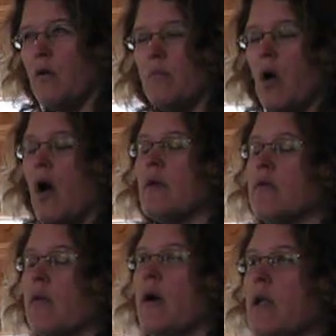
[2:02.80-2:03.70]
not,
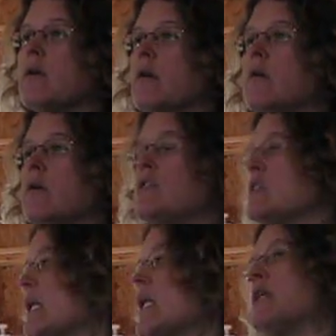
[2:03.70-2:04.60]
right?
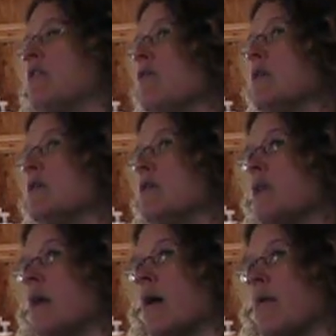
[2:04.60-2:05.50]
Just a little different,
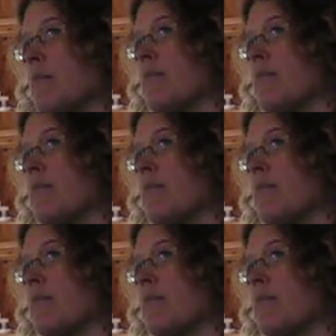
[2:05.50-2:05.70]
yeah.